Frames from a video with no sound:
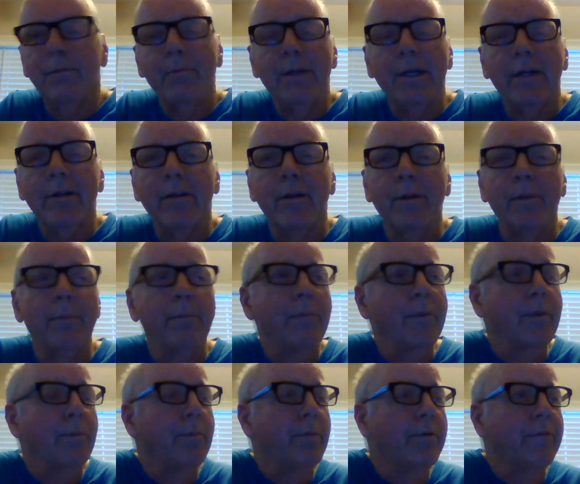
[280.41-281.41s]
because the
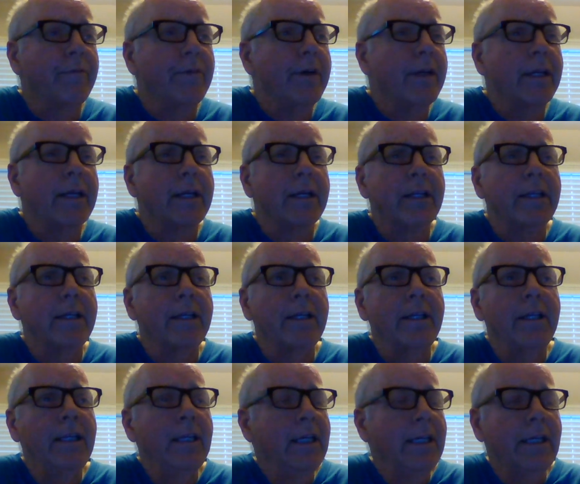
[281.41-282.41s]
prophetic
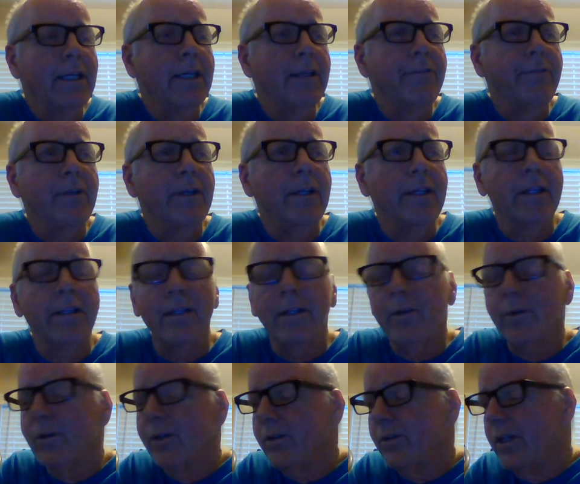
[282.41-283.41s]
gifting that the
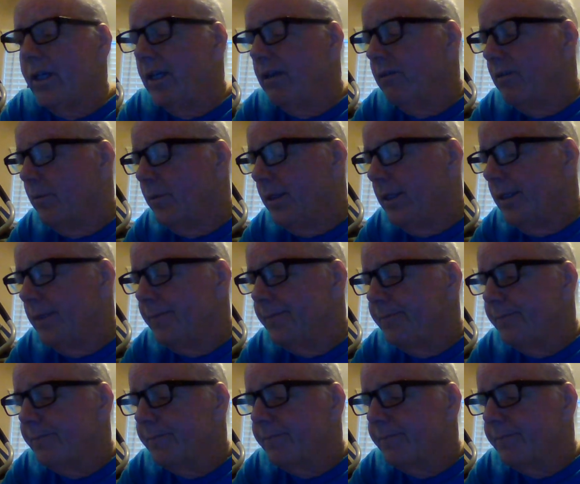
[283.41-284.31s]
Lord has given me,